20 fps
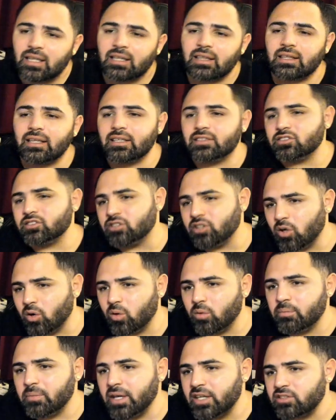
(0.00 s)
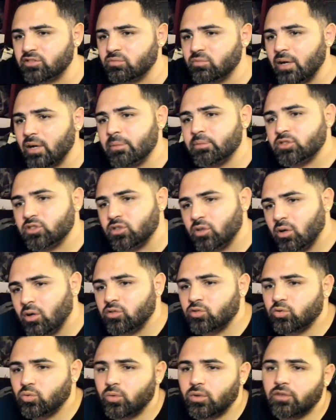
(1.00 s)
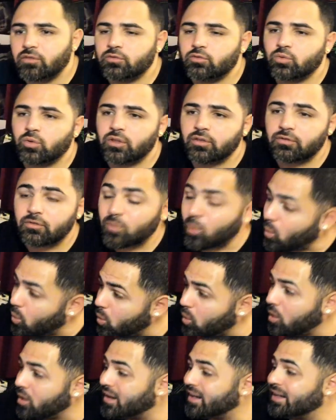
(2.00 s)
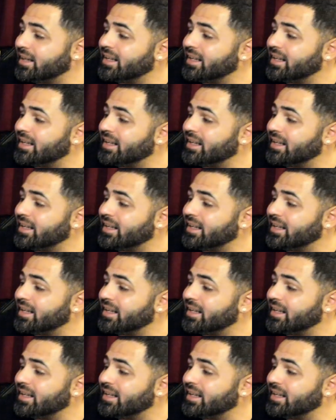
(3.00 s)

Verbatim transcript: Let's go. Best rap song 2024.